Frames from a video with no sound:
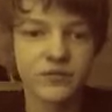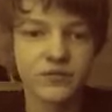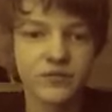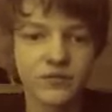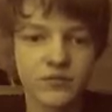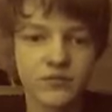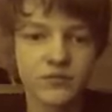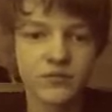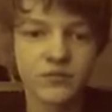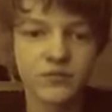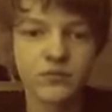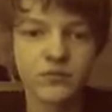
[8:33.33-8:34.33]

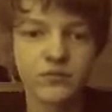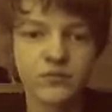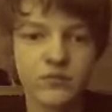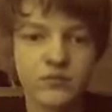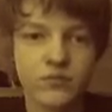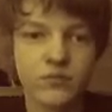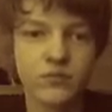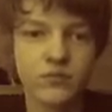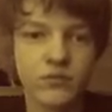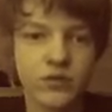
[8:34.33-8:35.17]
No one is speaking in this clip.